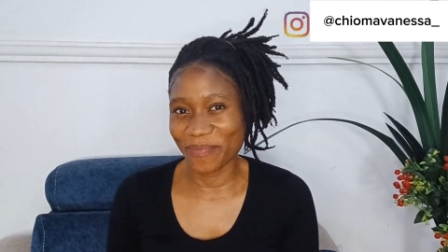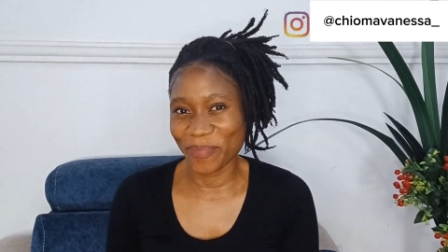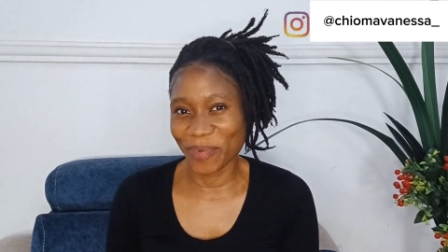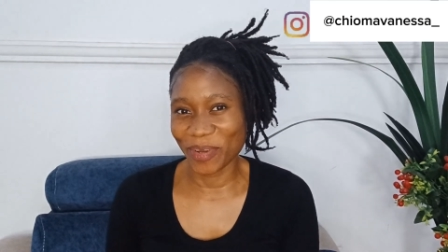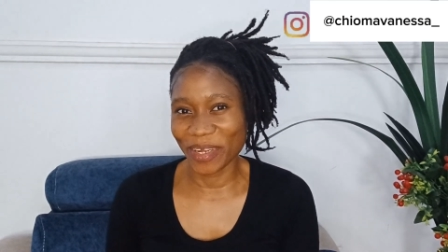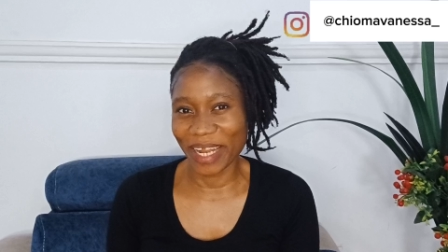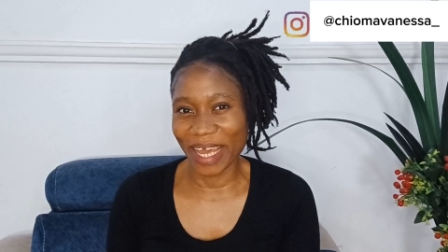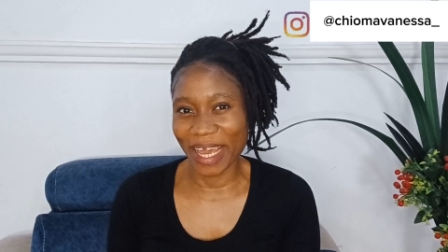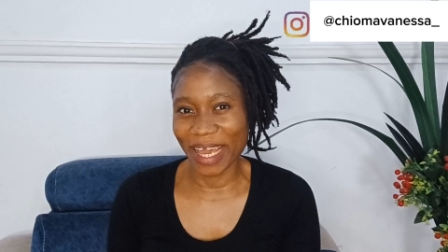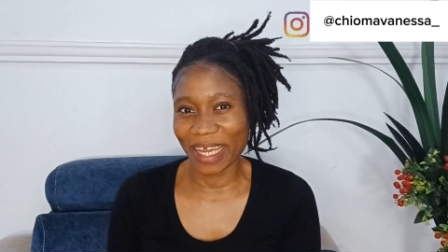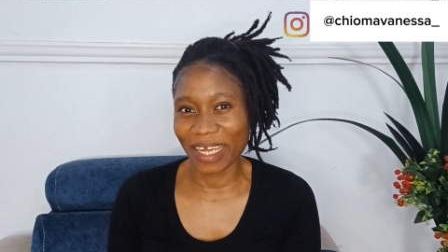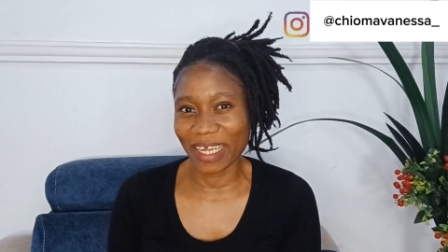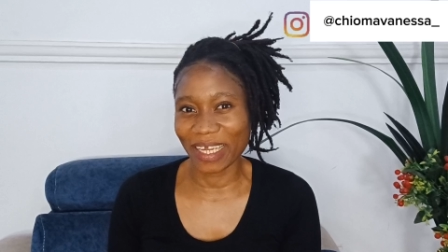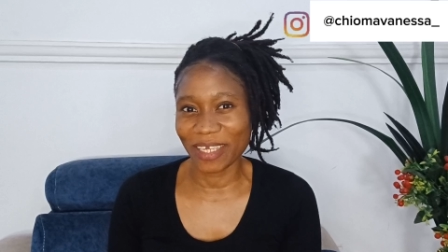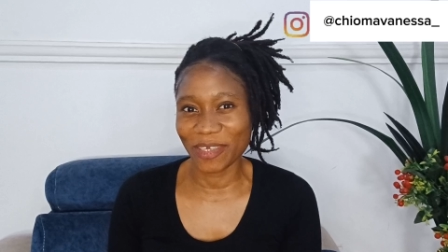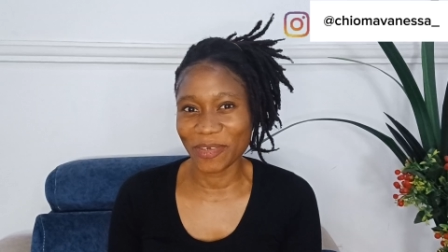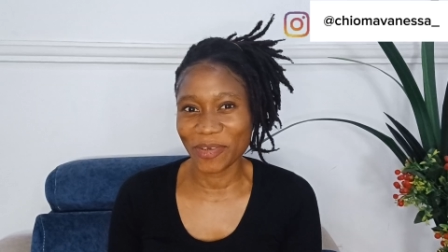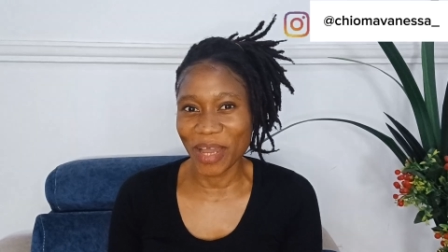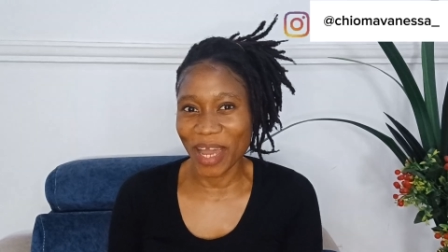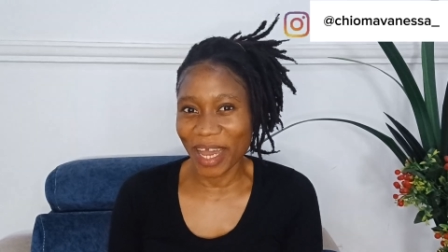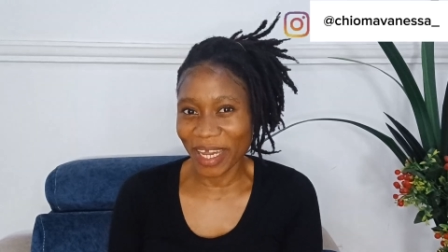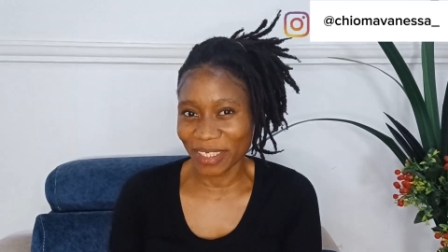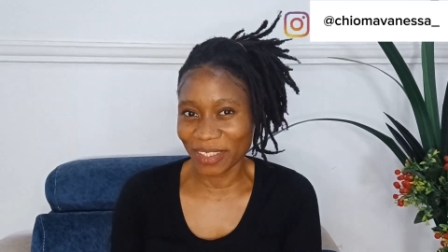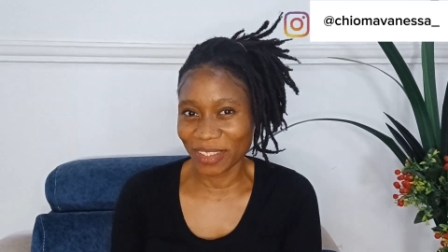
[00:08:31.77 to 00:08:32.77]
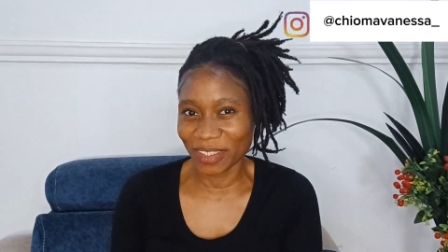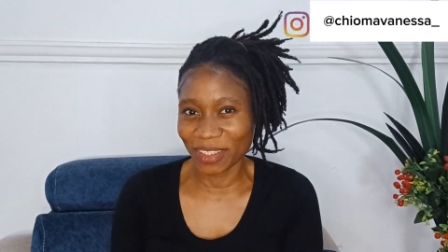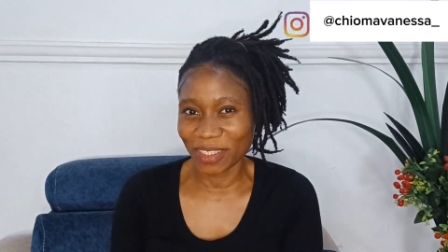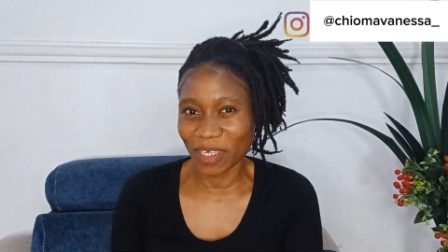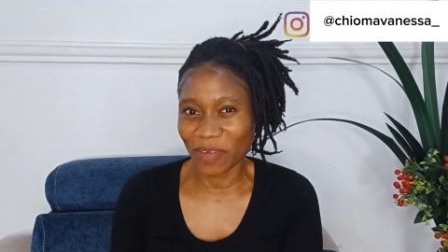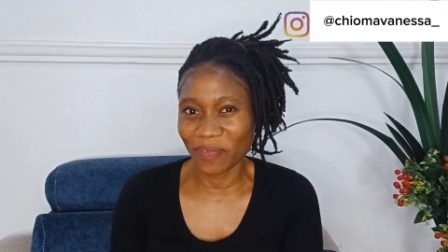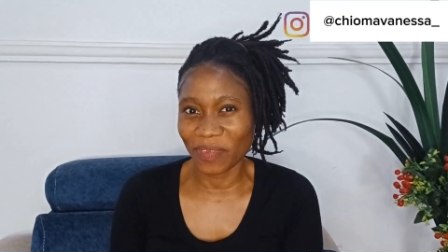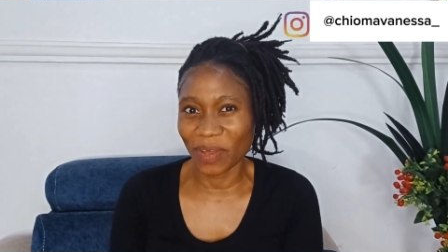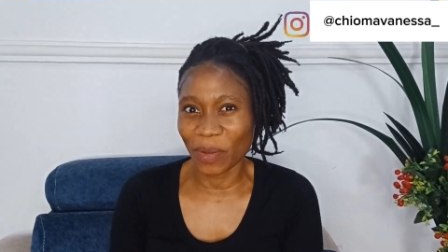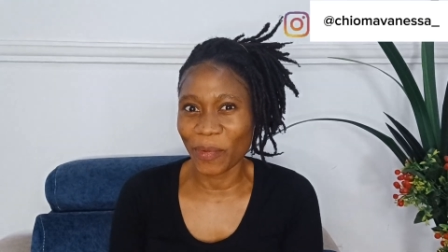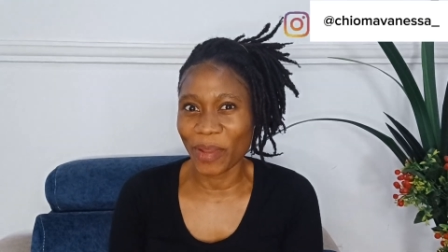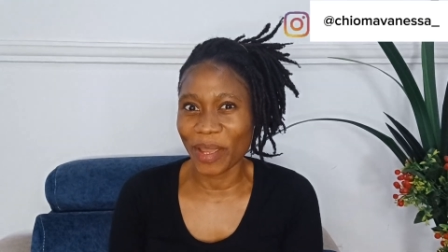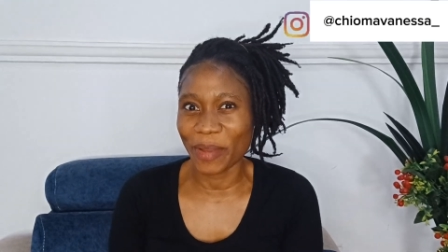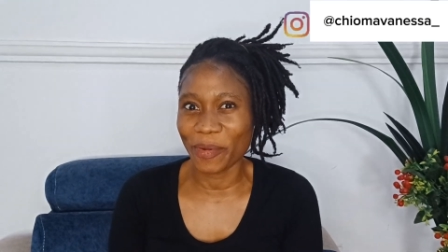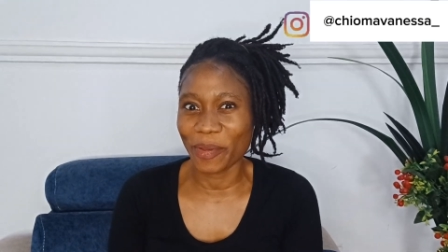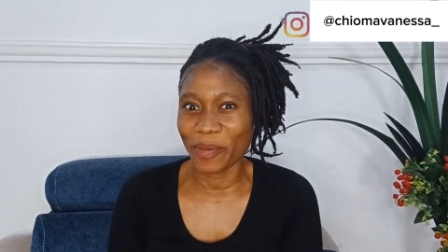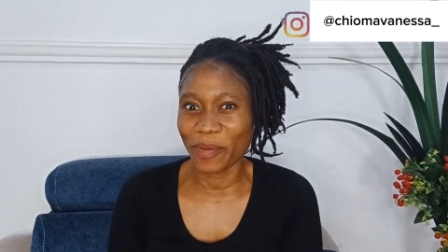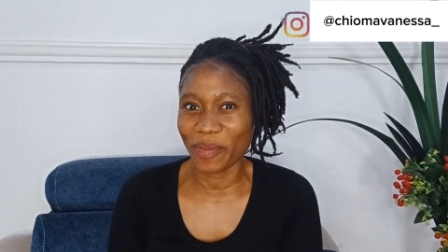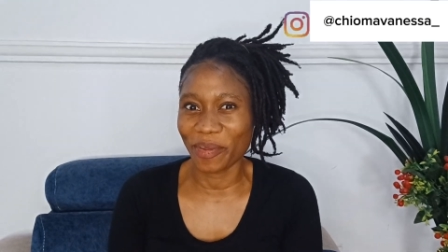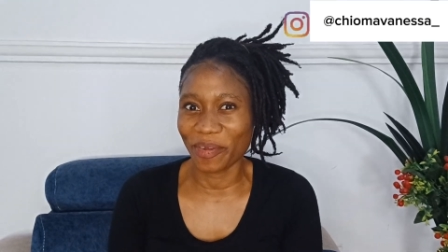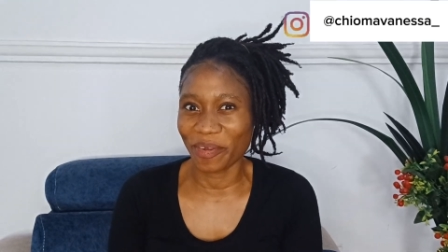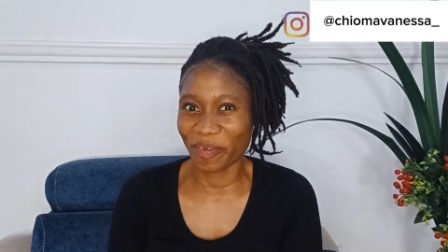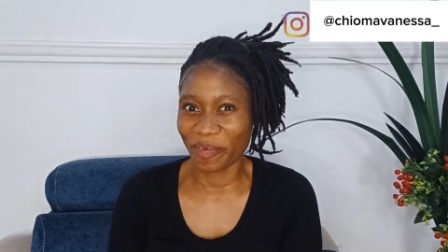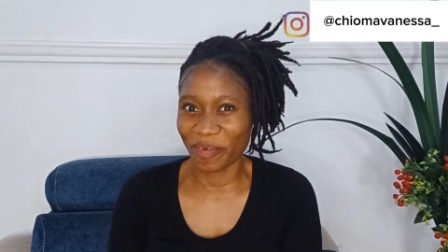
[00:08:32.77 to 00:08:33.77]
More like you ask yourself that,
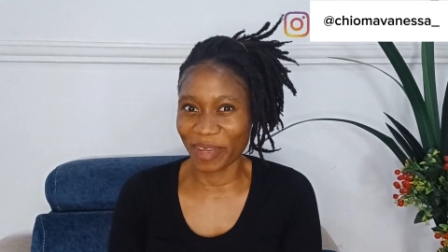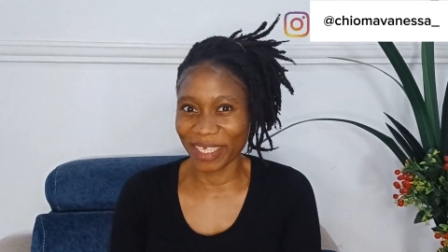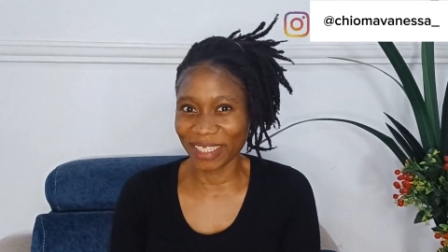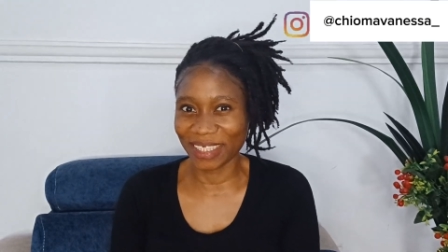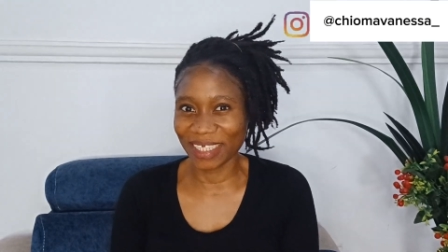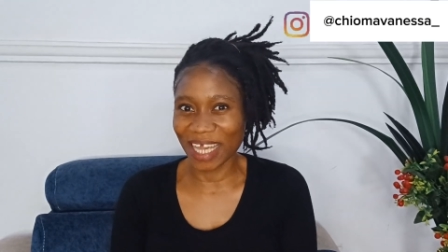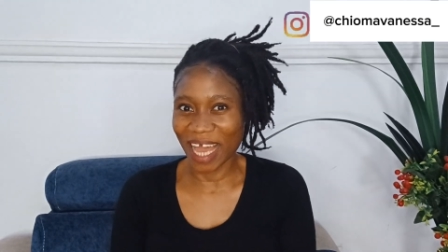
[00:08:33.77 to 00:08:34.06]
wait.